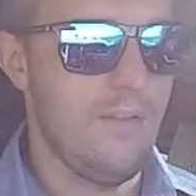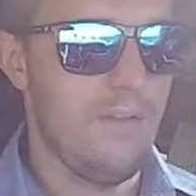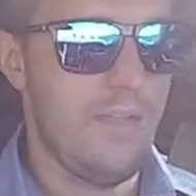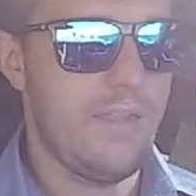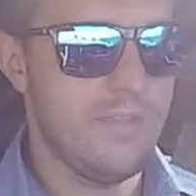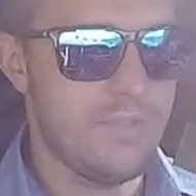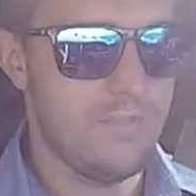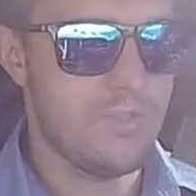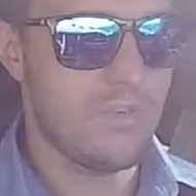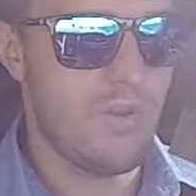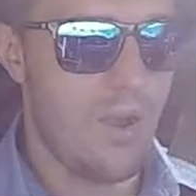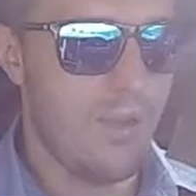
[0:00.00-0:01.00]
Like and
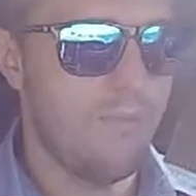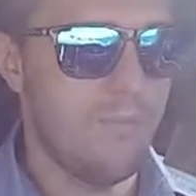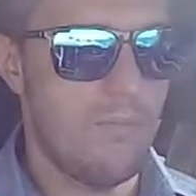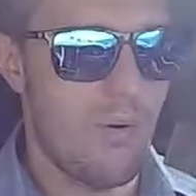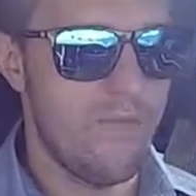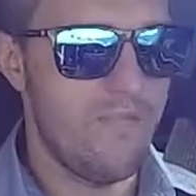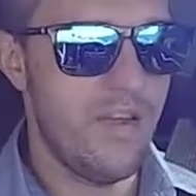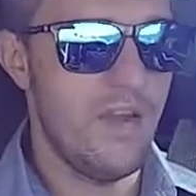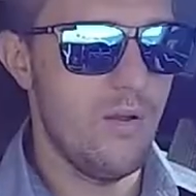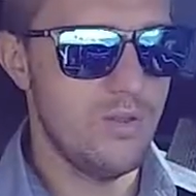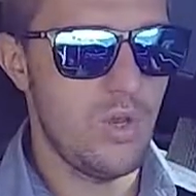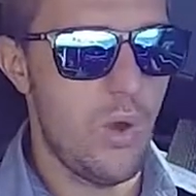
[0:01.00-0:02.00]
subscribe for more
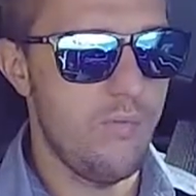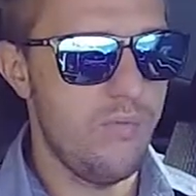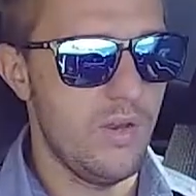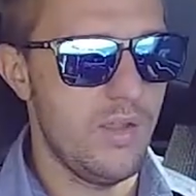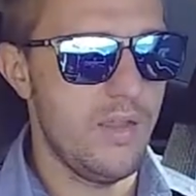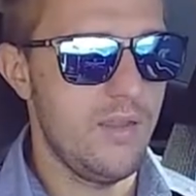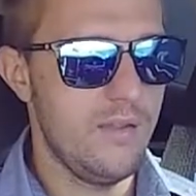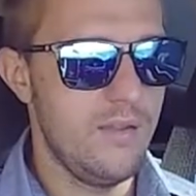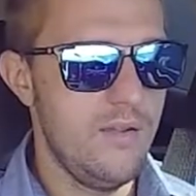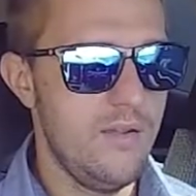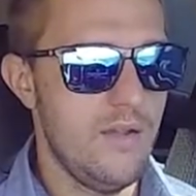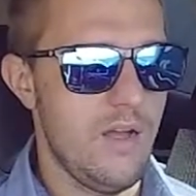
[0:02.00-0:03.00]
videos. Hopefully
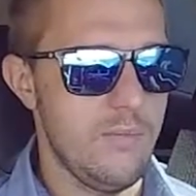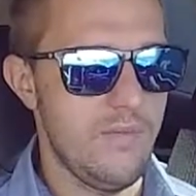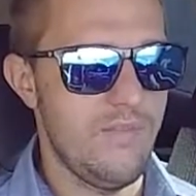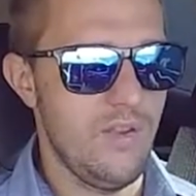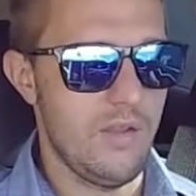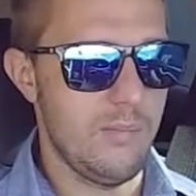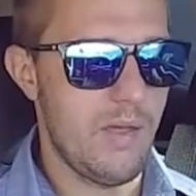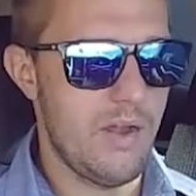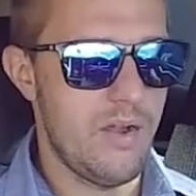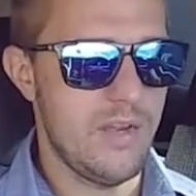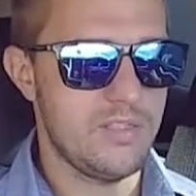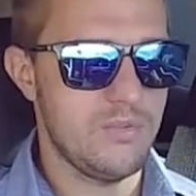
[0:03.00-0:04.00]
I'll be feeling
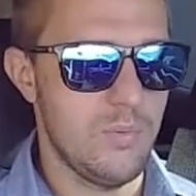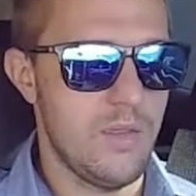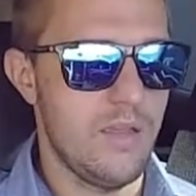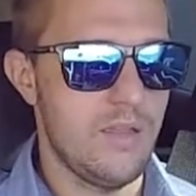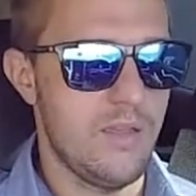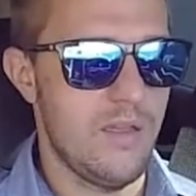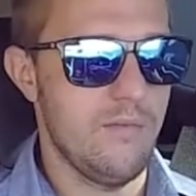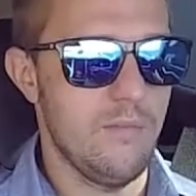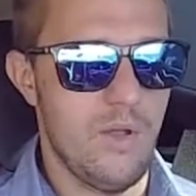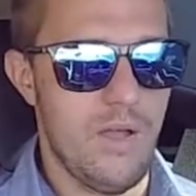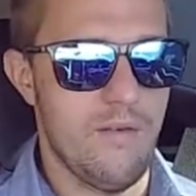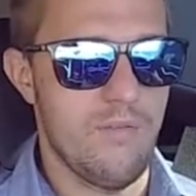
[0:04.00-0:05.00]
better next week and
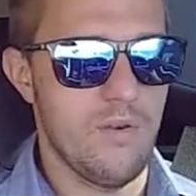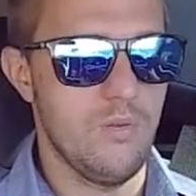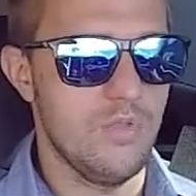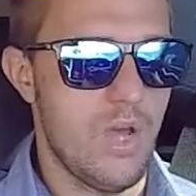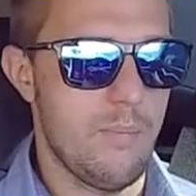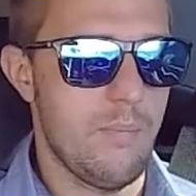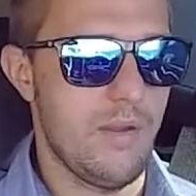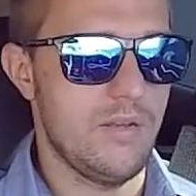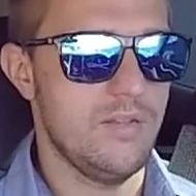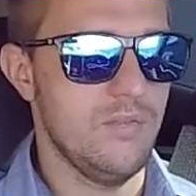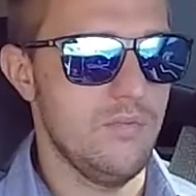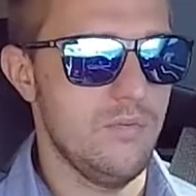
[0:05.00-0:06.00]
we'll have a new topic
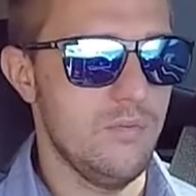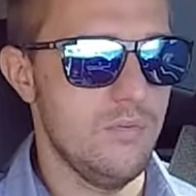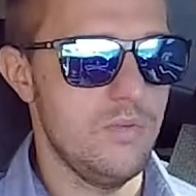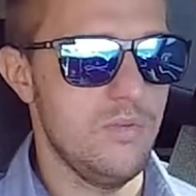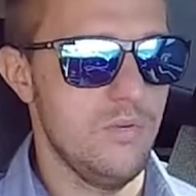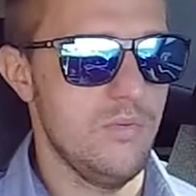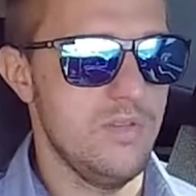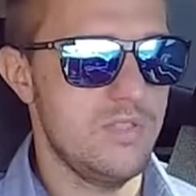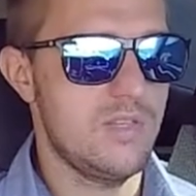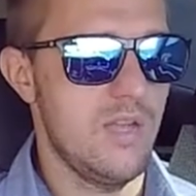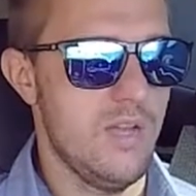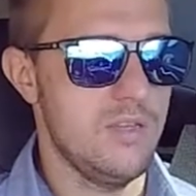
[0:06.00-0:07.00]
to
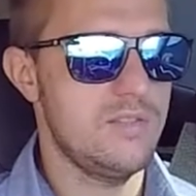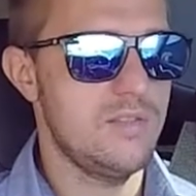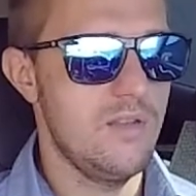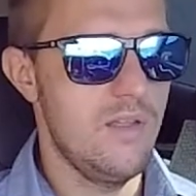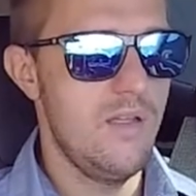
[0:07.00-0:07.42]
discuss.